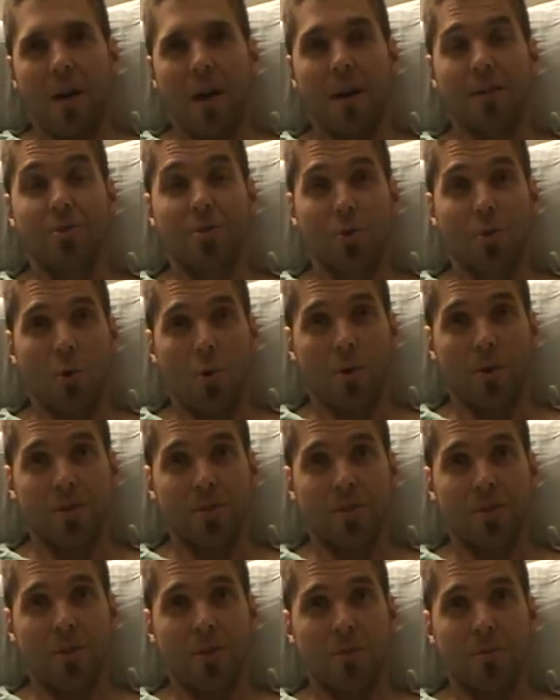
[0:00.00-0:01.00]

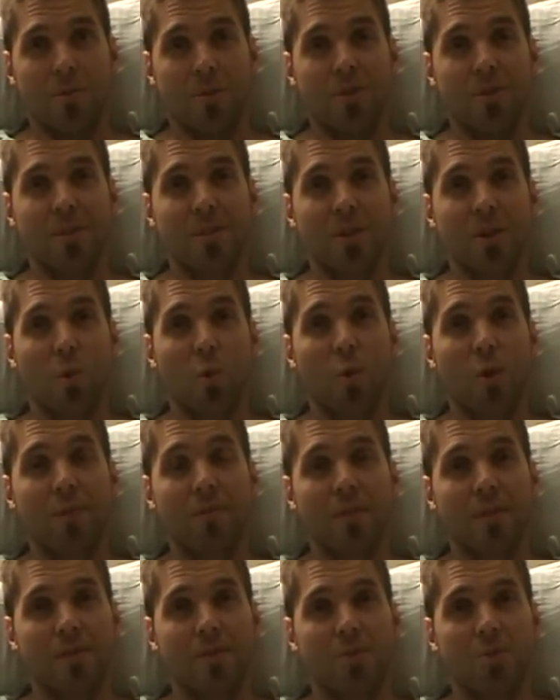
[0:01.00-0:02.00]
hydrocortisone, which is
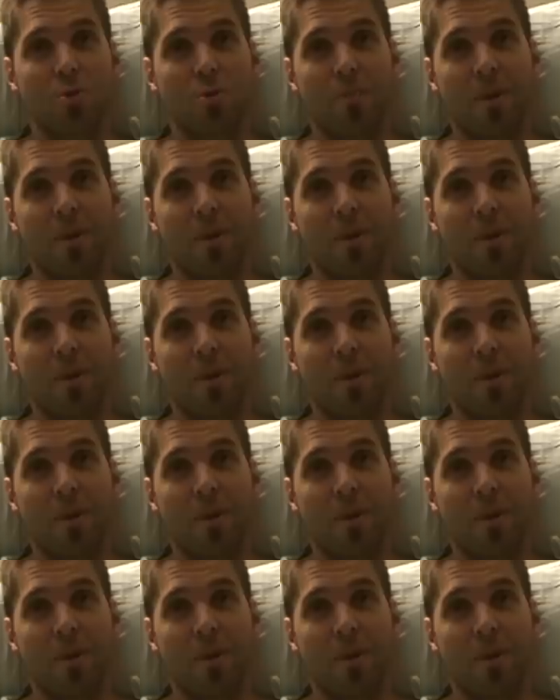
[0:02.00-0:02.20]
equivalent to